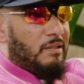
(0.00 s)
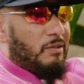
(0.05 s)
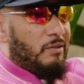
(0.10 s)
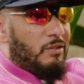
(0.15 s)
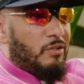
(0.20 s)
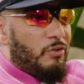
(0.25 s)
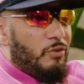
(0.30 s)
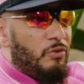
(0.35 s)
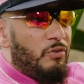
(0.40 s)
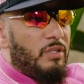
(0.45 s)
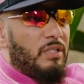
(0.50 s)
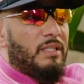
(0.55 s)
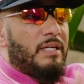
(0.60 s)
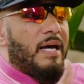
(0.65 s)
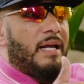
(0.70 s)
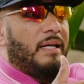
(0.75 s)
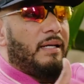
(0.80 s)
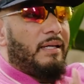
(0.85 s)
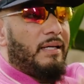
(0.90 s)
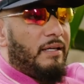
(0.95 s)
so you just
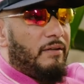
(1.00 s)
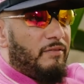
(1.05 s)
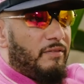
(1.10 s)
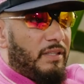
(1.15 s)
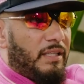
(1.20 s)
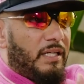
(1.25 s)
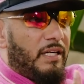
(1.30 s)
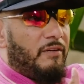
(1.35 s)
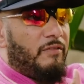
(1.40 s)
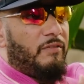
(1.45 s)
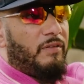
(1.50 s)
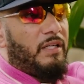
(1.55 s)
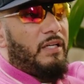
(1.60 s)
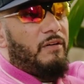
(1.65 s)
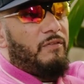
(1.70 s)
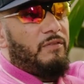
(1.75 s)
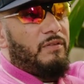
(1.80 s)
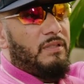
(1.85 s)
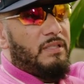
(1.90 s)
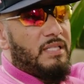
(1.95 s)
got to give give
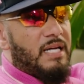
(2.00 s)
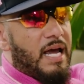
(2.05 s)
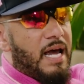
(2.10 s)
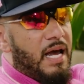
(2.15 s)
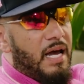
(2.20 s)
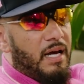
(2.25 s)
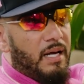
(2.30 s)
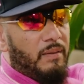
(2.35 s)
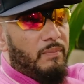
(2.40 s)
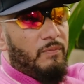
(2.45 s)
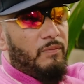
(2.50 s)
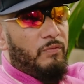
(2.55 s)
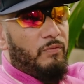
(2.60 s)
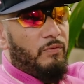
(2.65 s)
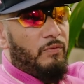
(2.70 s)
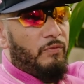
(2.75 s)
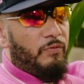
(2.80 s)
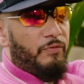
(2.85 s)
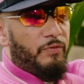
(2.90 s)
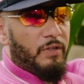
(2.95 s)
give time
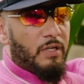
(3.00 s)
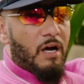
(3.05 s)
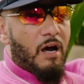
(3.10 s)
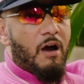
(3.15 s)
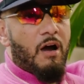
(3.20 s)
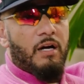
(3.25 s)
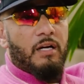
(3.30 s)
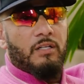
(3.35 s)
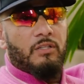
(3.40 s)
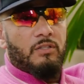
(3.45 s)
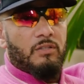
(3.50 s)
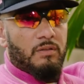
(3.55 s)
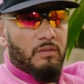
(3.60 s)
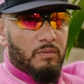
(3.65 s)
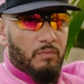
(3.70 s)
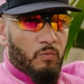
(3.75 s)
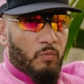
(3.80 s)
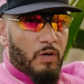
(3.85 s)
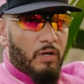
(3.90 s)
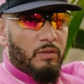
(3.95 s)
for the artist's
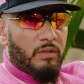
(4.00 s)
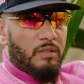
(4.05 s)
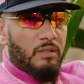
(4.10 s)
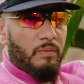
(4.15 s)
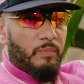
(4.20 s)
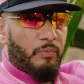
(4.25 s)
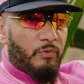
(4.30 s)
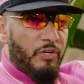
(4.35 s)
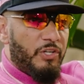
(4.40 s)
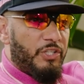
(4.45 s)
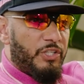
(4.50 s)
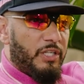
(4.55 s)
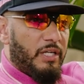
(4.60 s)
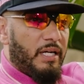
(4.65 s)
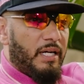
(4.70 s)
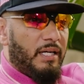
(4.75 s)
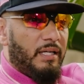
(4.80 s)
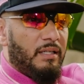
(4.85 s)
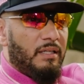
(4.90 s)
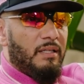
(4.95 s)
work to
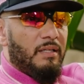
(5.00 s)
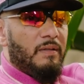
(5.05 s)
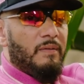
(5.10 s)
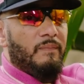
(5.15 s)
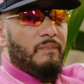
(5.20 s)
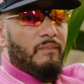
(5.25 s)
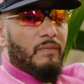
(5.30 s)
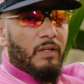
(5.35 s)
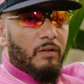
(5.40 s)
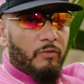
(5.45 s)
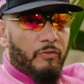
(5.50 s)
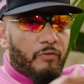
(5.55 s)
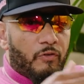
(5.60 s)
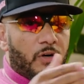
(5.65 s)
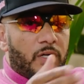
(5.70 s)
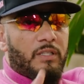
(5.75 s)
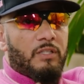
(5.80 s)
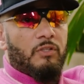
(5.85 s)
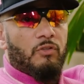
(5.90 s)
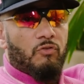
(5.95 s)
appreciate,
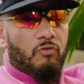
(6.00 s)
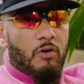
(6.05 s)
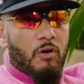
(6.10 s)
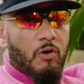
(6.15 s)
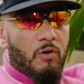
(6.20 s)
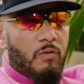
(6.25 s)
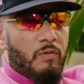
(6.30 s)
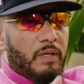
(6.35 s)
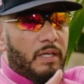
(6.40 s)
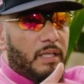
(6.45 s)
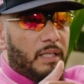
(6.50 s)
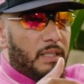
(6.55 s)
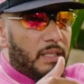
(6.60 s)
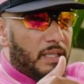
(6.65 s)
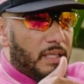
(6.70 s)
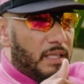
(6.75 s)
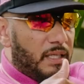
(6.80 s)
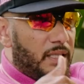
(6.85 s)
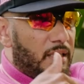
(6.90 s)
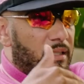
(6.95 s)
for it to grow, and
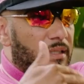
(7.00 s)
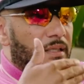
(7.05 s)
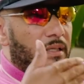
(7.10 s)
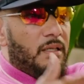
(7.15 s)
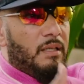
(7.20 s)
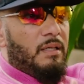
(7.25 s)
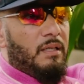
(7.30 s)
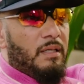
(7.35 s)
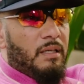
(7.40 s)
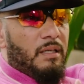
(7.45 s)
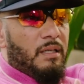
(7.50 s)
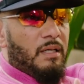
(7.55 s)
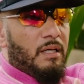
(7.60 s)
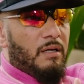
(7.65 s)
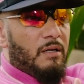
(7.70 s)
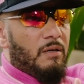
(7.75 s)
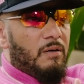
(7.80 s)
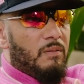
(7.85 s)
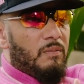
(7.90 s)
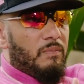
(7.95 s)
then
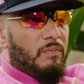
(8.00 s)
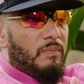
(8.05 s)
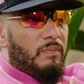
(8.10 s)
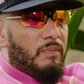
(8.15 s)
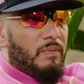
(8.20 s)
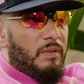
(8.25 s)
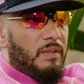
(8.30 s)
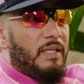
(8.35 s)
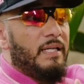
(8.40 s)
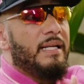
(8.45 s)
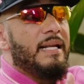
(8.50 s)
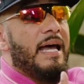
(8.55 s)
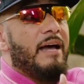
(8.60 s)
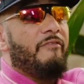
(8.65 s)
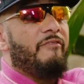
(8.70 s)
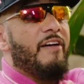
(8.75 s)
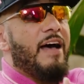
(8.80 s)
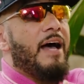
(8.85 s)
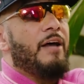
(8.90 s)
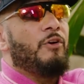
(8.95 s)
um, then
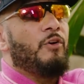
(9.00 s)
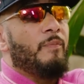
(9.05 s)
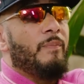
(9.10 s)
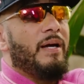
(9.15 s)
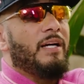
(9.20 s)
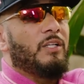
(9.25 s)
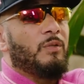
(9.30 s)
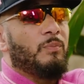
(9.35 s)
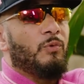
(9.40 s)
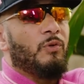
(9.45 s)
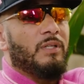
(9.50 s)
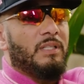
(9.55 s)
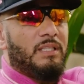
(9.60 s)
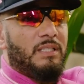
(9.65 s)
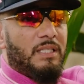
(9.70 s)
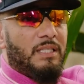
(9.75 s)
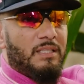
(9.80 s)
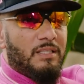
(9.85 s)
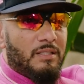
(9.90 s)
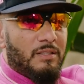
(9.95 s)
that value makes more
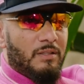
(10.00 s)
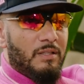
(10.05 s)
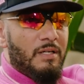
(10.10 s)
sense.